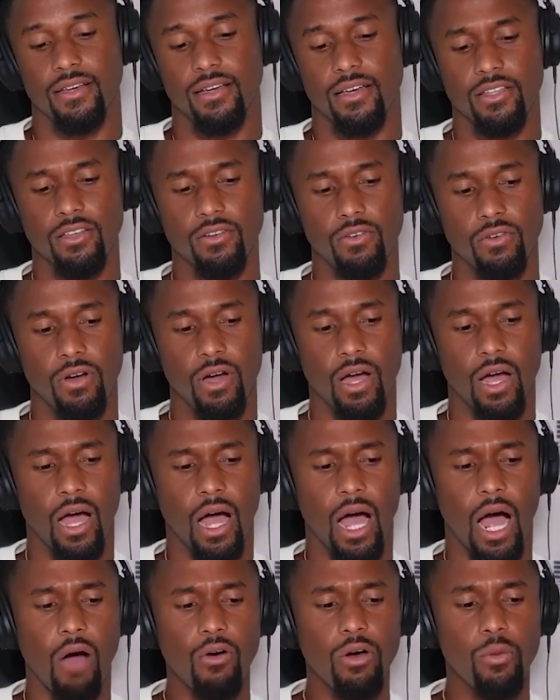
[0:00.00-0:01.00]
You,
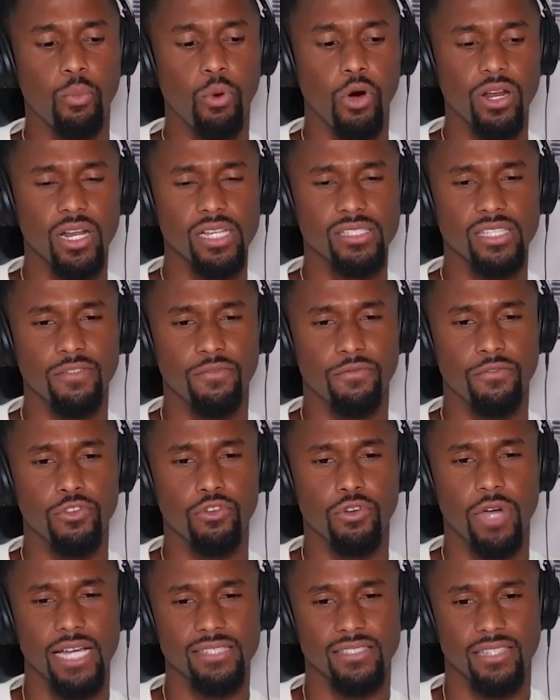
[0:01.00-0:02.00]
how important is it for
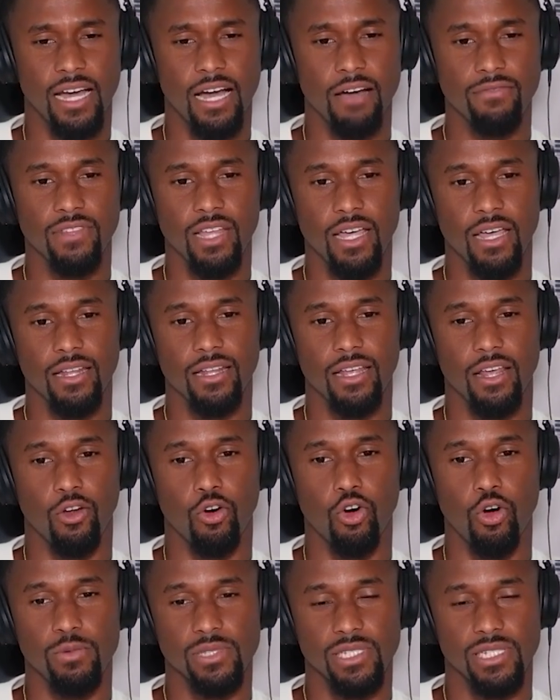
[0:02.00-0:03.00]
you guys to have that
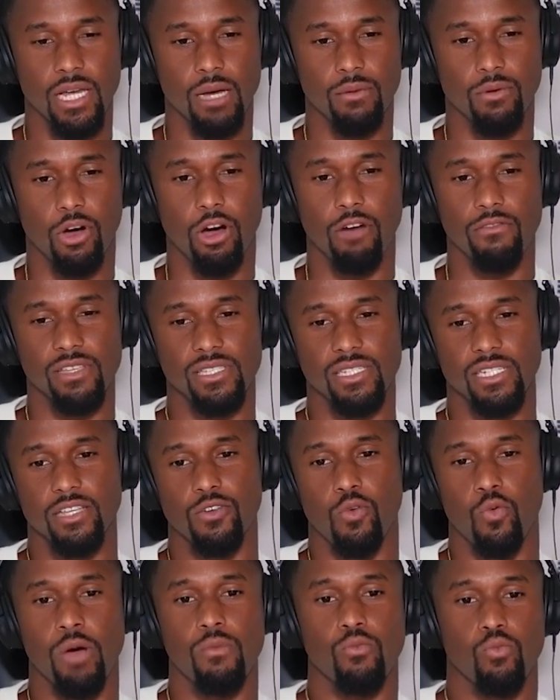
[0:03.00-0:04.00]
home slam? Obviously,
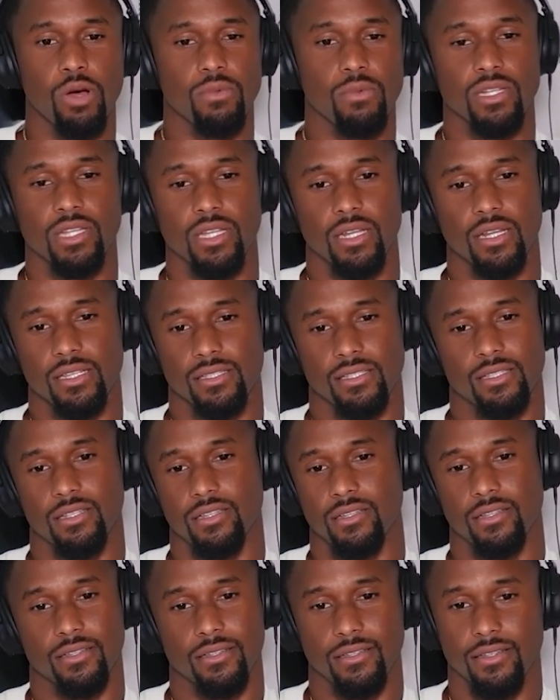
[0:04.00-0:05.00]
Wimbledon is
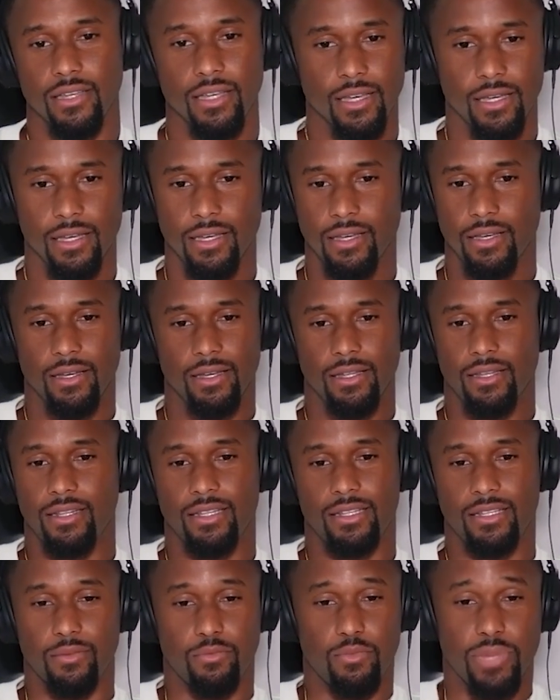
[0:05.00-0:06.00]
the
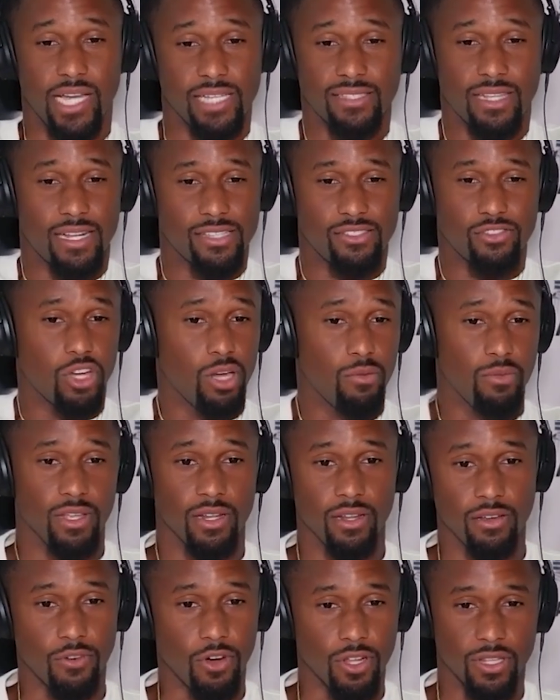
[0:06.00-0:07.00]
biggest tennis
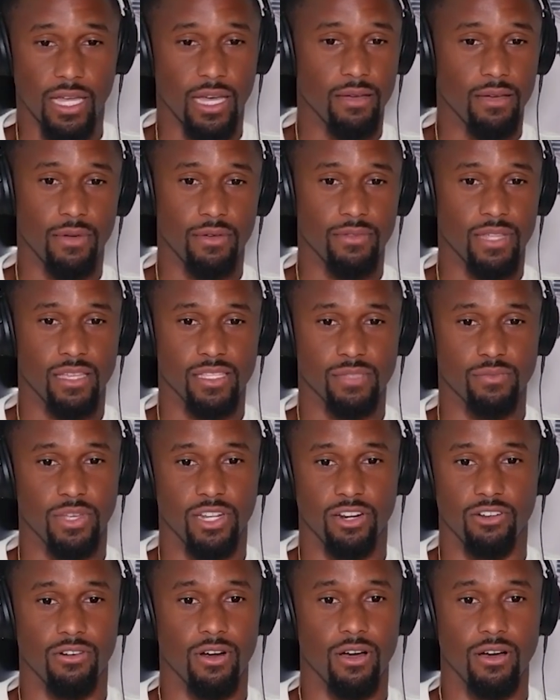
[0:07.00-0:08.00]
tournament of all time. I think it's
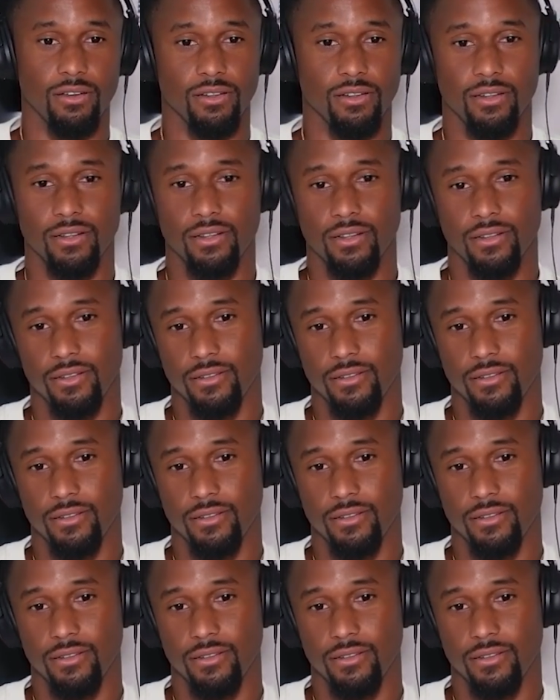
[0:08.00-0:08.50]
been around.